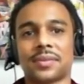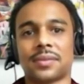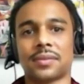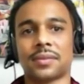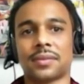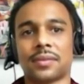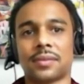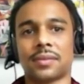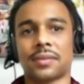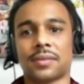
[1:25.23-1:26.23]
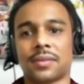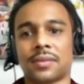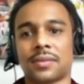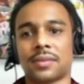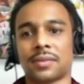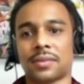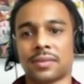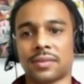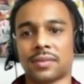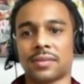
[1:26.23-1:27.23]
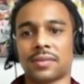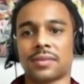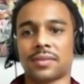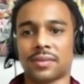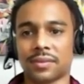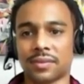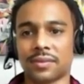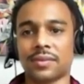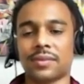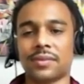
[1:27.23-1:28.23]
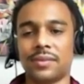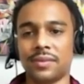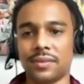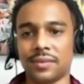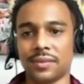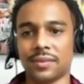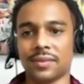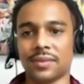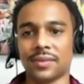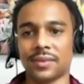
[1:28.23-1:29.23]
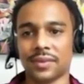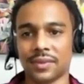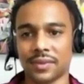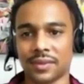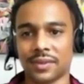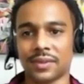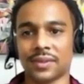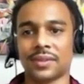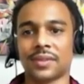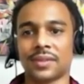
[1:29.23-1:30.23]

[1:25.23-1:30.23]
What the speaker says: (not speaking)